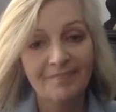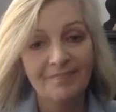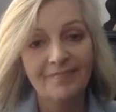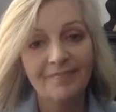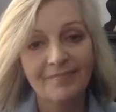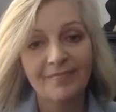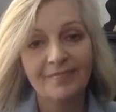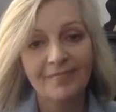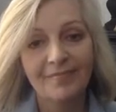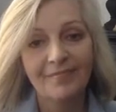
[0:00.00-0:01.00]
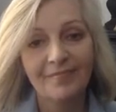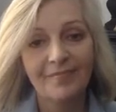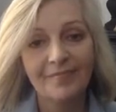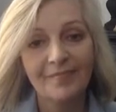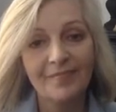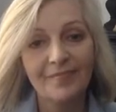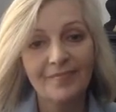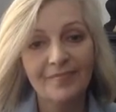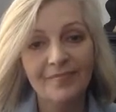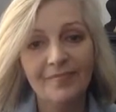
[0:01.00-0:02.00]

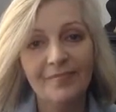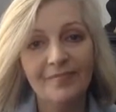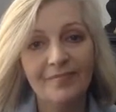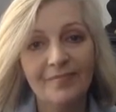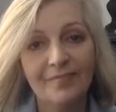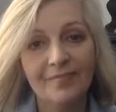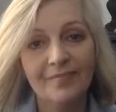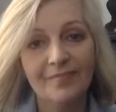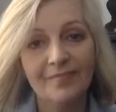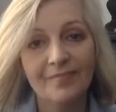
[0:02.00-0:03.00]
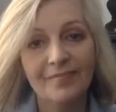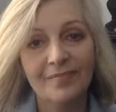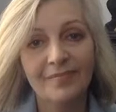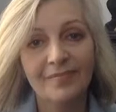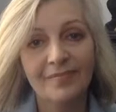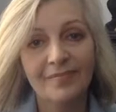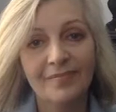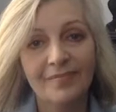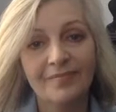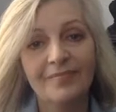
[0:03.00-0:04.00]

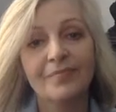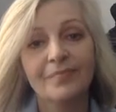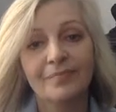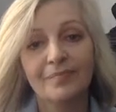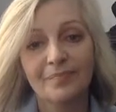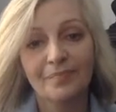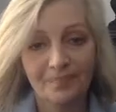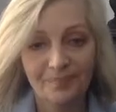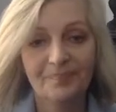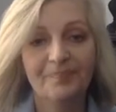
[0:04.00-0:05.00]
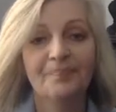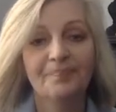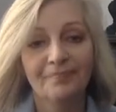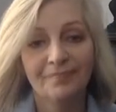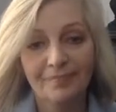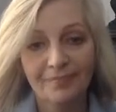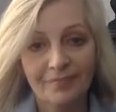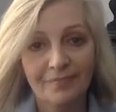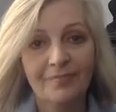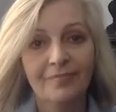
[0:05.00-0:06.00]

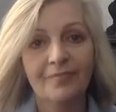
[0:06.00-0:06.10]
(not speaking)